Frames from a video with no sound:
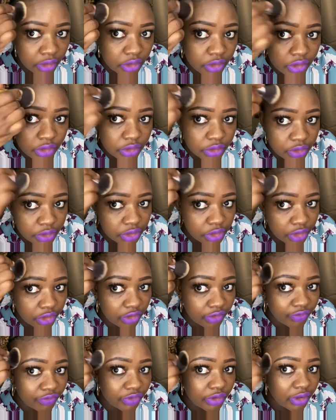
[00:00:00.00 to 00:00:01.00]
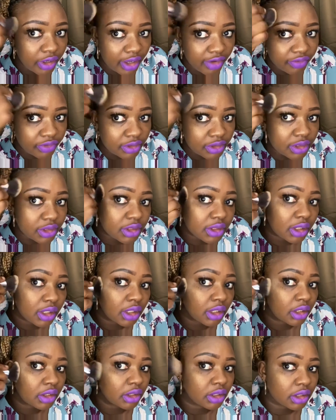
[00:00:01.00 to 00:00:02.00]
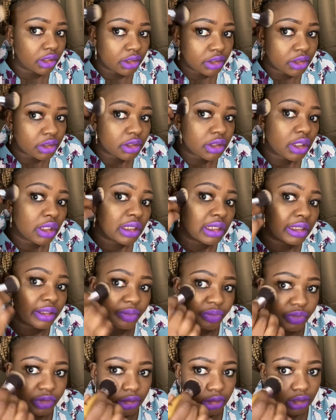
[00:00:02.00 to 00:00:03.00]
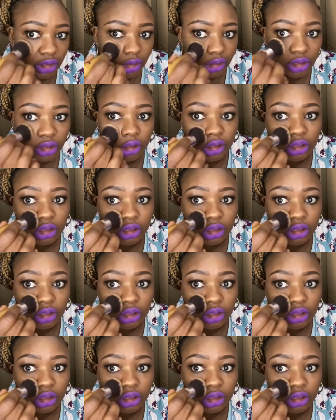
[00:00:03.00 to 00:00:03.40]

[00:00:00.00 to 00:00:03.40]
So if you haven't seen this lipsticks